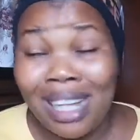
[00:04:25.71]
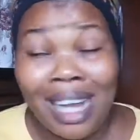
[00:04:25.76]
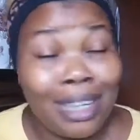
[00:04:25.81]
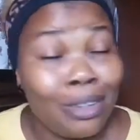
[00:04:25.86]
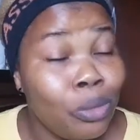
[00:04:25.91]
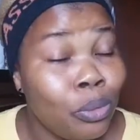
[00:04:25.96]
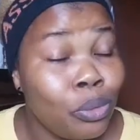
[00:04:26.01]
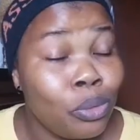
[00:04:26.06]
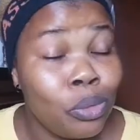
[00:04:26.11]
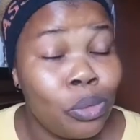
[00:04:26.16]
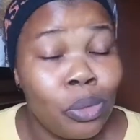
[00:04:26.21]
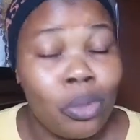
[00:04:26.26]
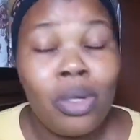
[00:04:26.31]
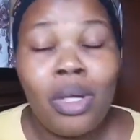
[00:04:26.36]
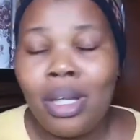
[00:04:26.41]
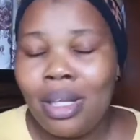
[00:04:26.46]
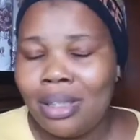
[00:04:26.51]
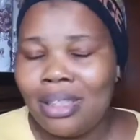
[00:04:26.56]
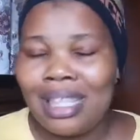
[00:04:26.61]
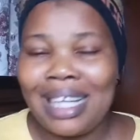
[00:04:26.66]
I don't know,
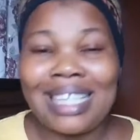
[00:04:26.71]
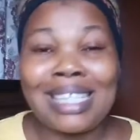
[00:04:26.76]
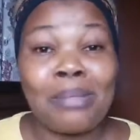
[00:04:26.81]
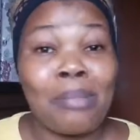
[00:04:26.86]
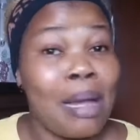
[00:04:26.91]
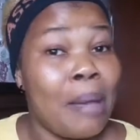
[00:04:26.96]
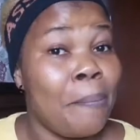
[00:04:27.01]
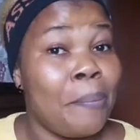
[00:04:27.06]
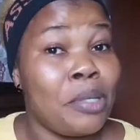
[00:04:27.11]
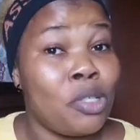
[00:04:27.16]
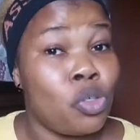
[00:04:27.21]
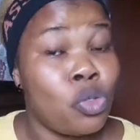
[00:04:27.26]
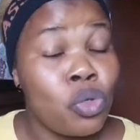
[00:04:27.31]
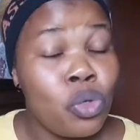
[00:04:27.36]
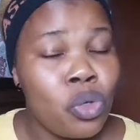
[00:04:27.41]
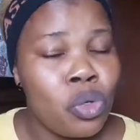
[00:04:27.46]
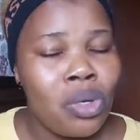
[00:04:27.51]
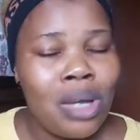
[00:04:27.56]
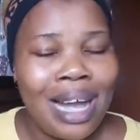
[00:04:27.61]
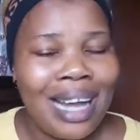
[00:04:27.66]
that might be
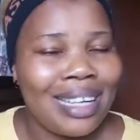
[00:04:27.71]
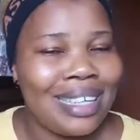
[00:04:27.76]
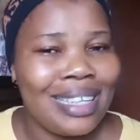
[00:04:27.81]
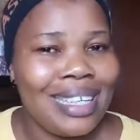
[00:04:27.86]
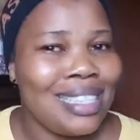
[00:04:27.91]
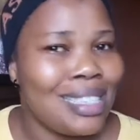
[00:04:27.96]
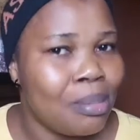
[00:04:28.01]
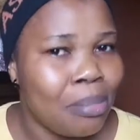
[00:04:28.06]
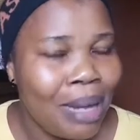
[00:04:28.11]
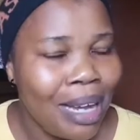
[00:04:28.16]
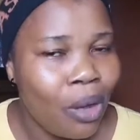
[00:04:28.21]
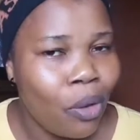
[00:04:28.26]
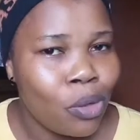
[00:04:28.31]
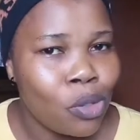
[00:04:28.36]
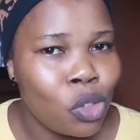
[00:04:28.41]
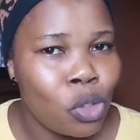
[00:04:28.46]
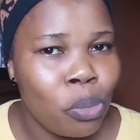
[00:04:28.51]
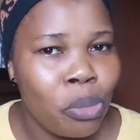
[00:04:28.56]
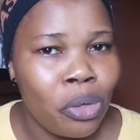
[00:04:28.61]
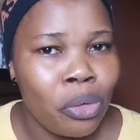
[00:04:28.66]
true and it might
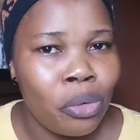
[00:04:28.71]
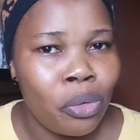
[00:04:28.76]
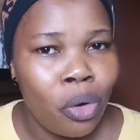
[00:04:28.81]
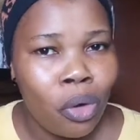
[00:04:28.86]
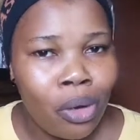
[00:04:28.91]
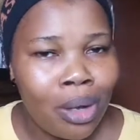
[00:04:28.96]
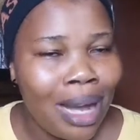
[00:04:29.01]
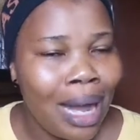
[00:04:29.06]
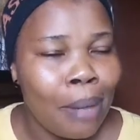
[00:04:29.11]
also be wrong.